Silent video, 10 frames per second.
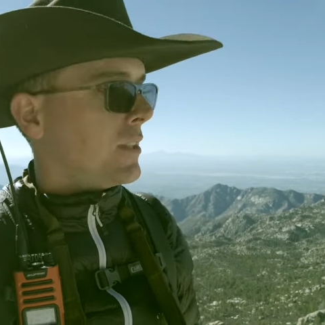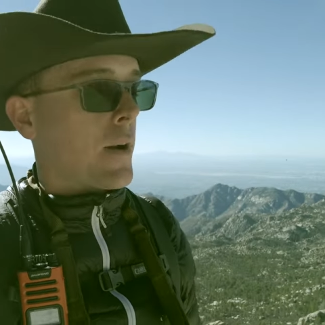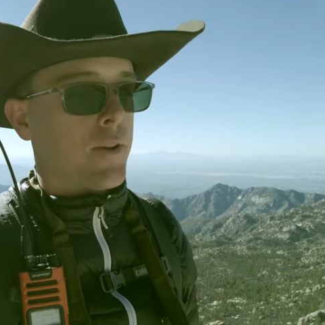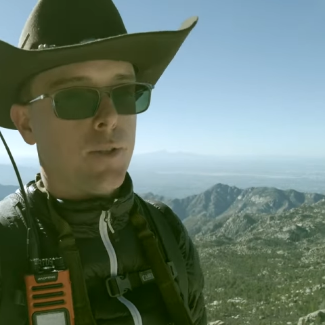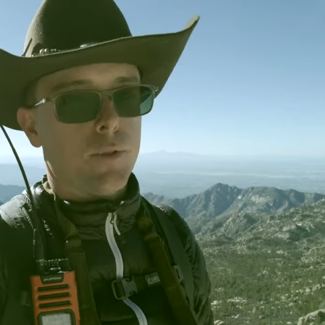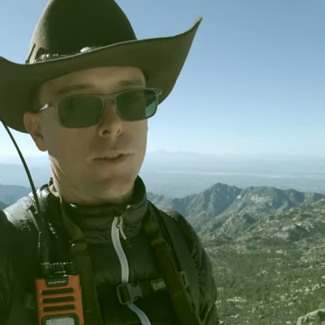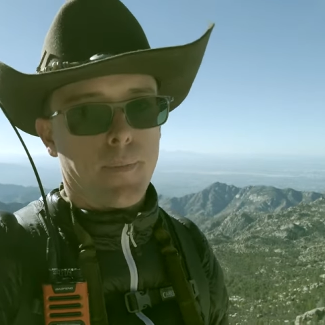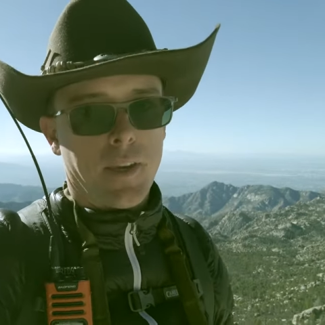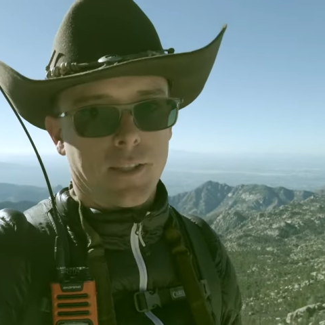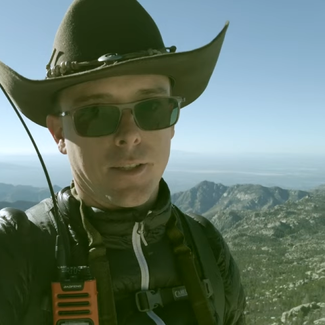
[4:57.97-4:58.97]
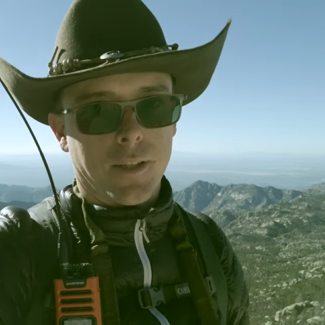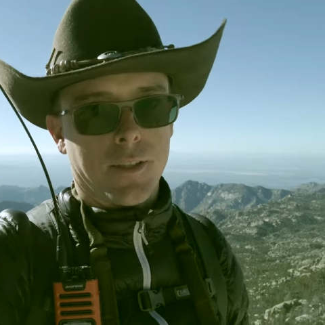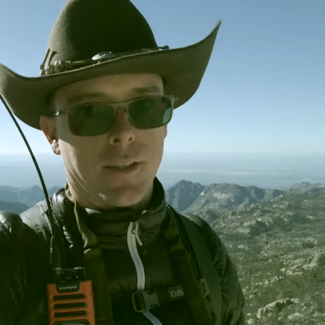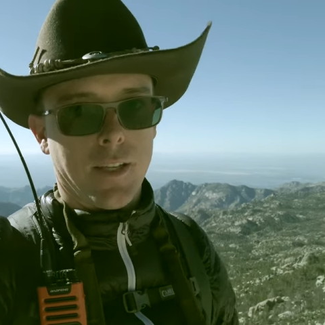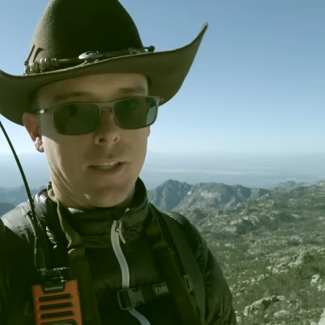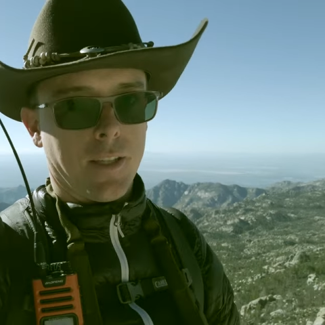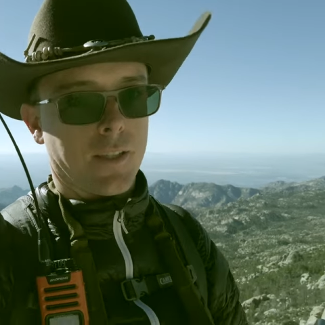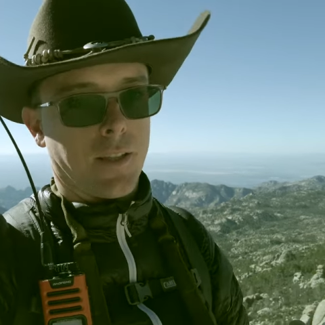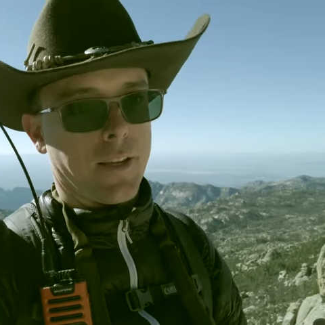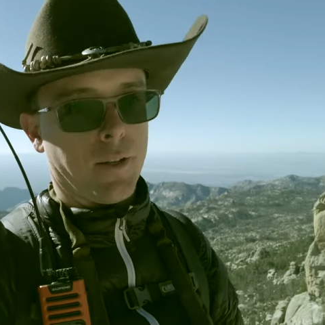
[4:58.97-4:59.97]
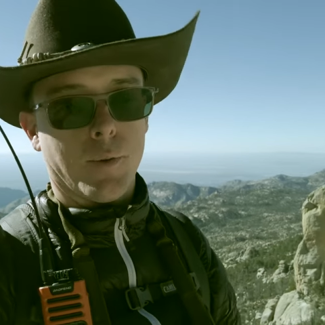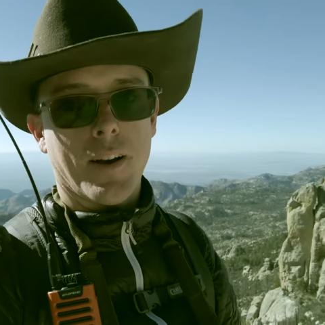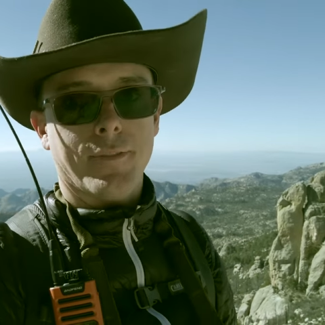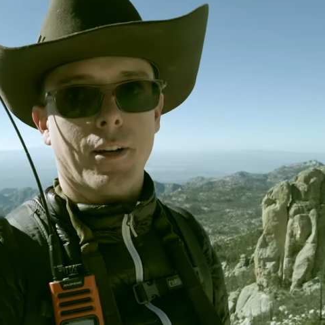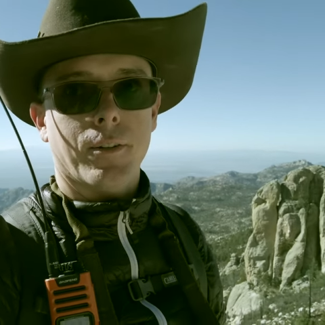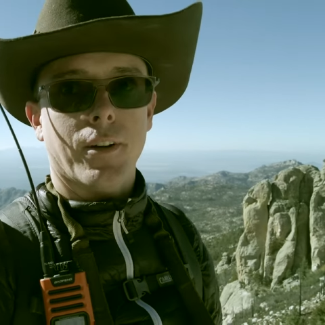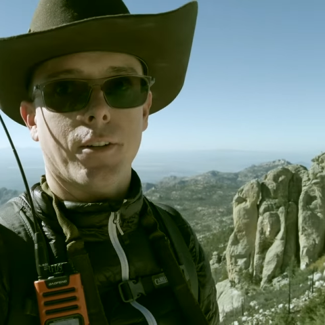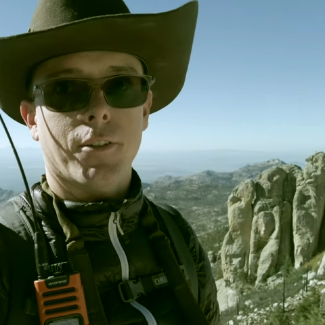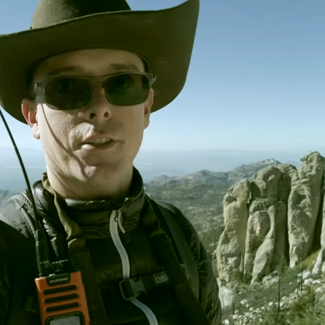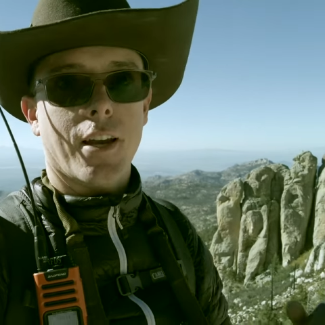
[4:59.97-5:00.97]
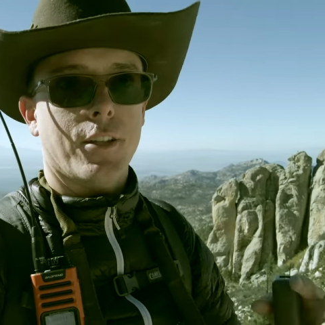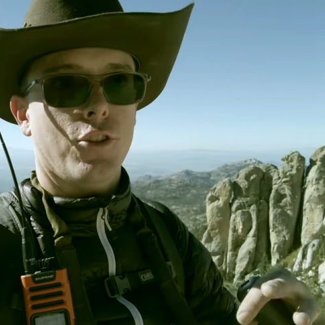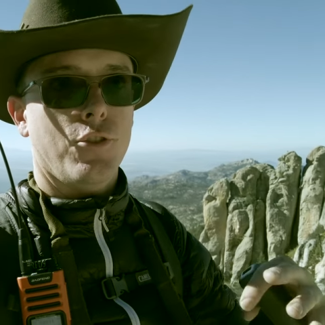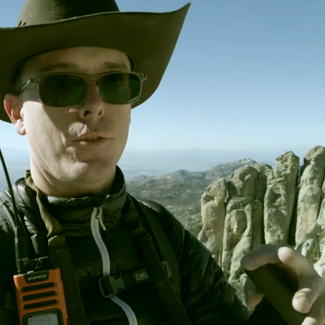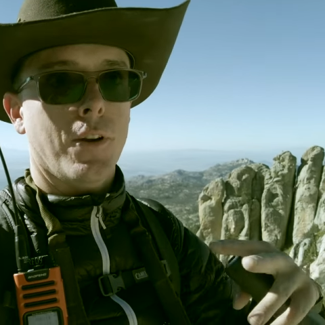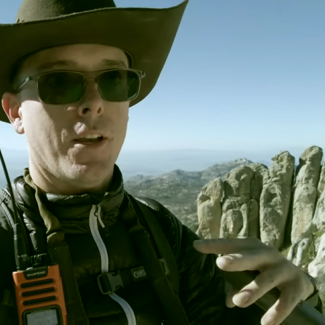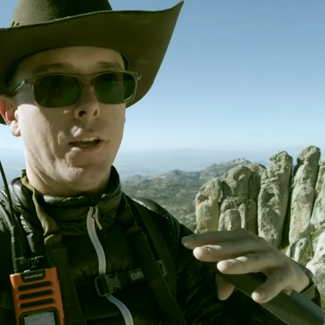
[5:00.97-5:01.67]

Now, what dual GPS does is it's like your Wi Fi router, it's got two